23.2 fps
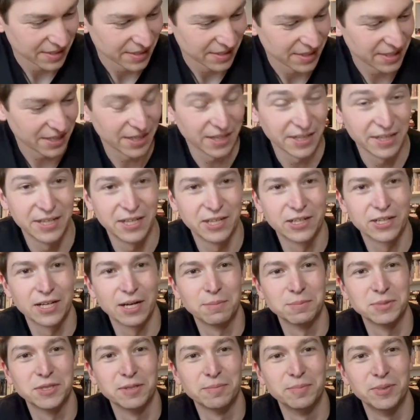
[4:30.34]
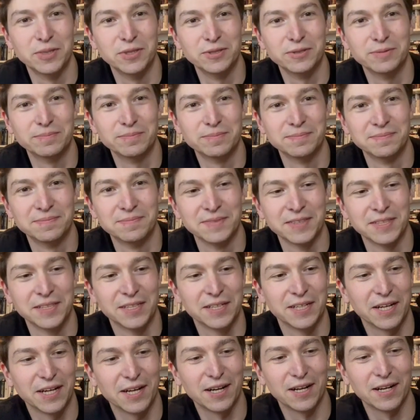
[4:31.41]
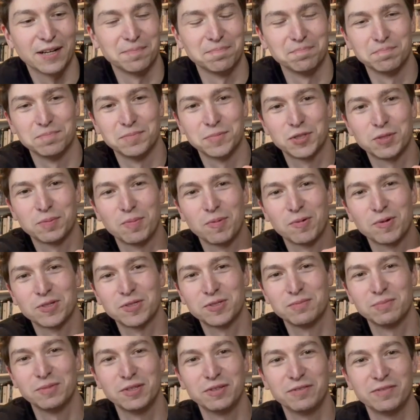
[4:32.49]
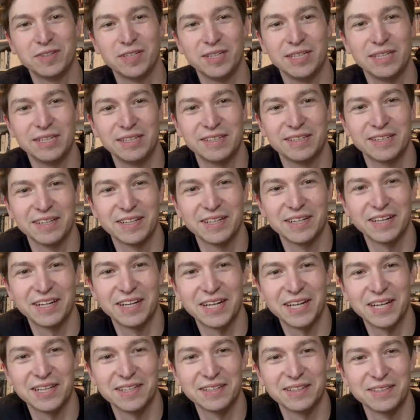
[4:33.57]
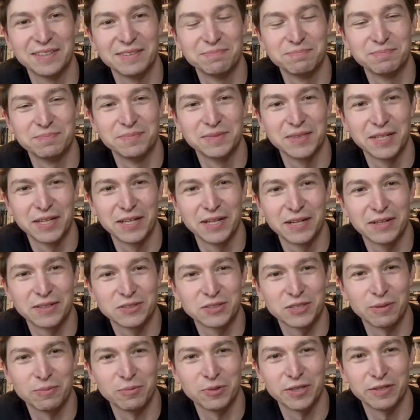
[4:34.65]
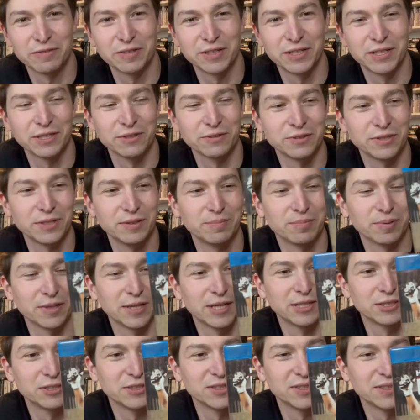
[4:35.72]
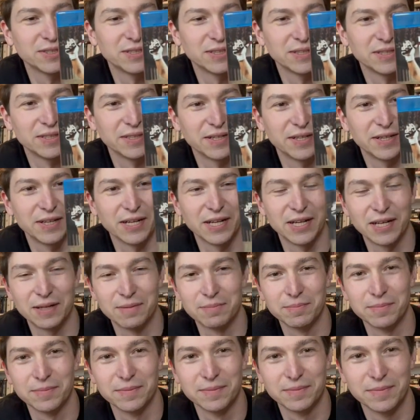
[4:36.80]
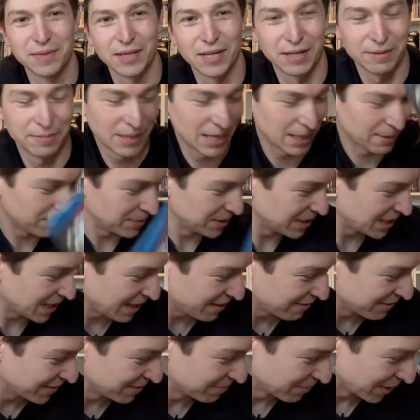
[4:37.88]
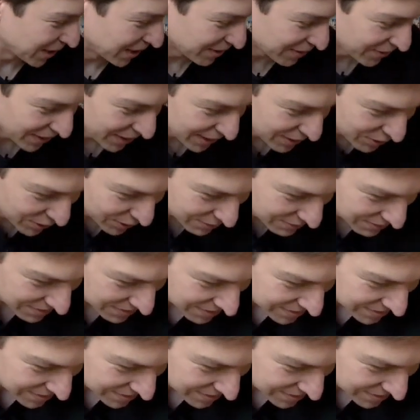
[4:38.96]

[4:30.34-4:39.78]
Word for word: Uh, Here Comes the Boom. Uh, sports movie. Uh, somewhat of a guilty pleasure. Um, I'm happy to have it in my collection.